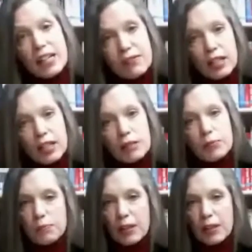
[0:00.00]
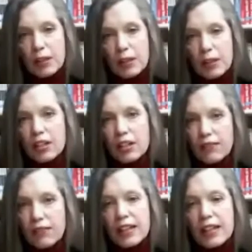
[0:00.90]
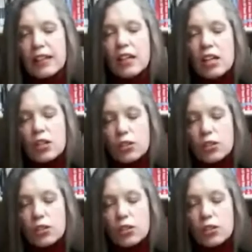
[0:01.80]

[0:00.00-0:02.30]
available to spend on Leviathan.